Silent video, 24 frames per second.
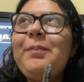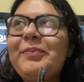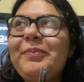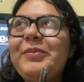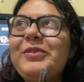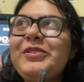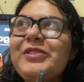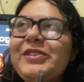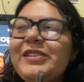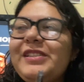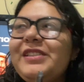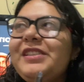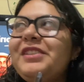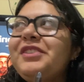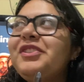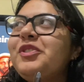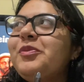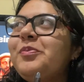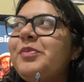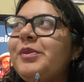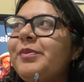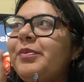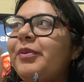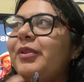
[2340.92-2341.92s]
percentage
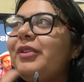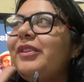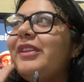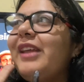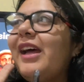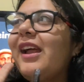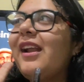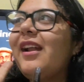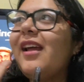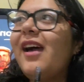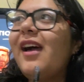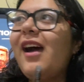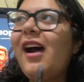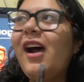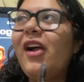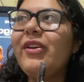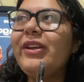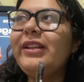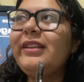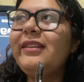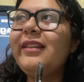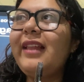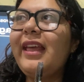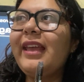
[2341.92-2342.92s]
of people that
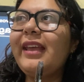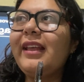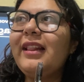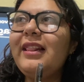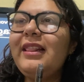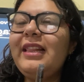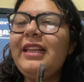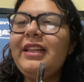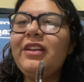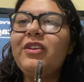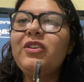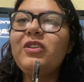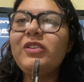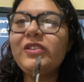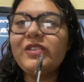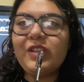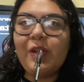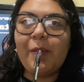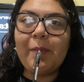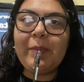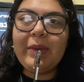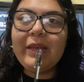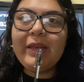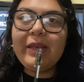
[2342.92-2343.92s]
aren't like literal
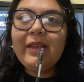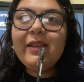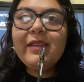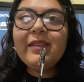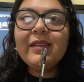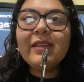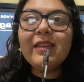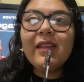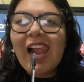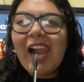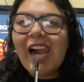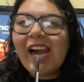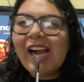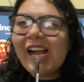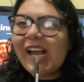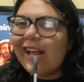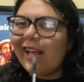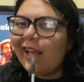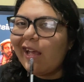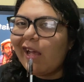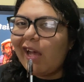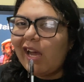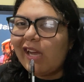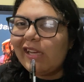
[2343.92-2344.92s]
zombies.
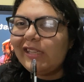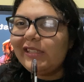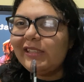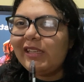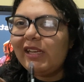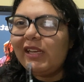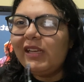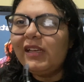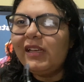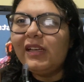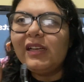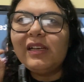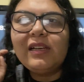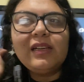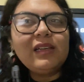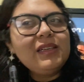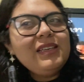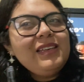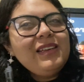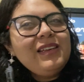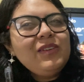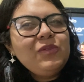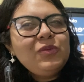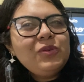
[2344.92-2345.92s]
Kinda,
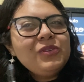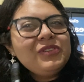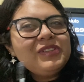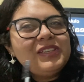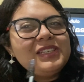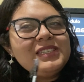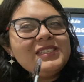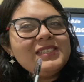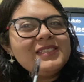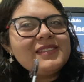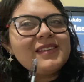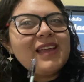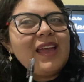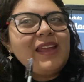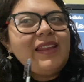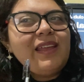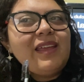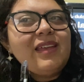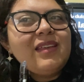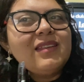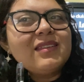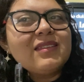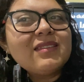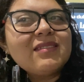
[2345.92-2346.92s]
Hugo Sanchez kinda
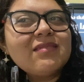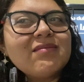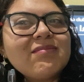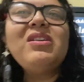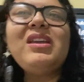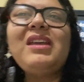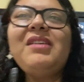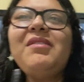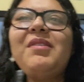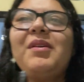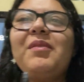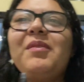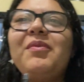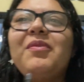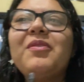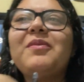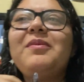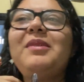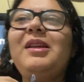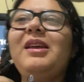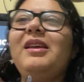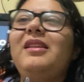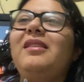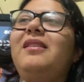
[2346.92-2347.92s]
is. Even
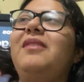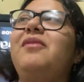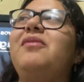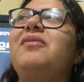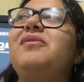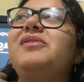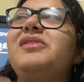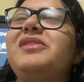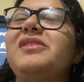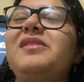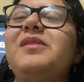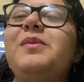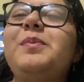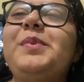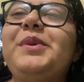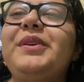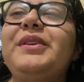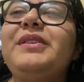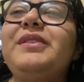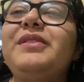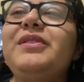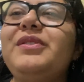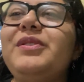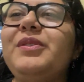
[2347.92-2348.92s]
from like the first
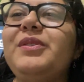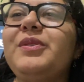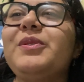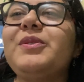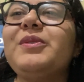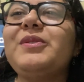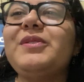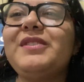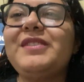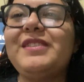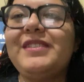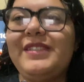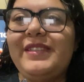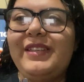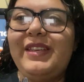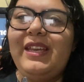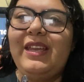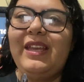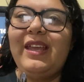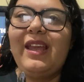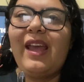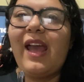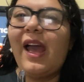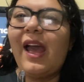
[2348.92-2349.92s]
appearance, you could
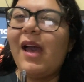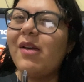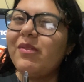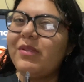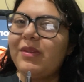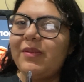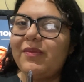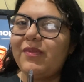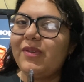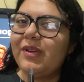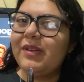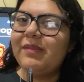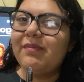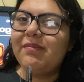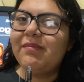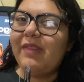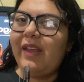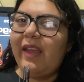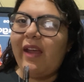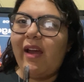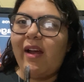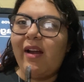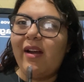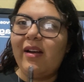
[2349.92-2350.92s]
see how different
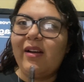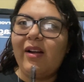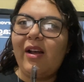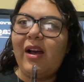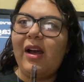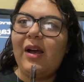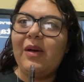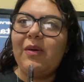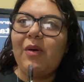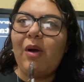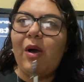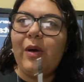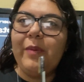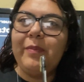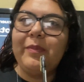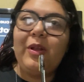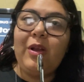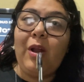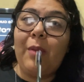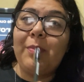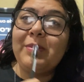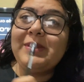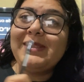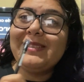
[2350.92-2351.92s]
they are, how
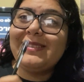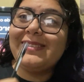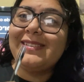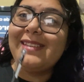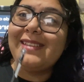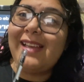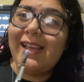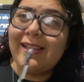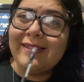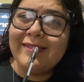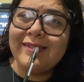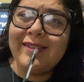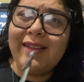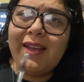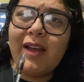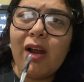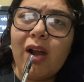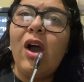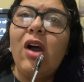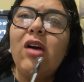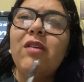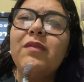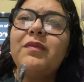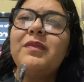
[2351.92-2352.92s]
on opposite sides they
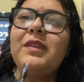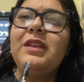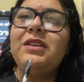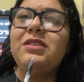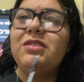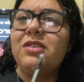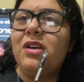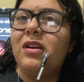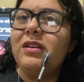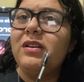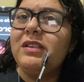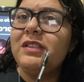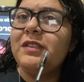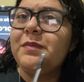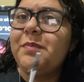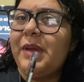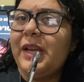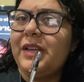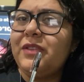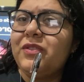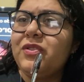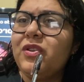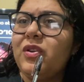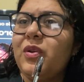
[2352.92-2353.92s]
are of the jock
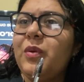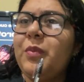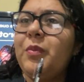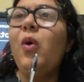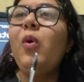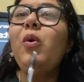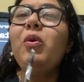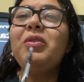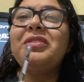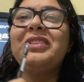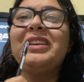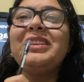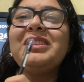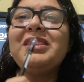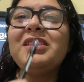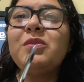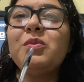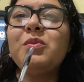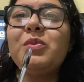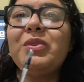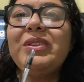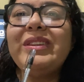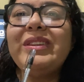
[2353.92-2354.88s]
spectrum. Hugo Sanchez will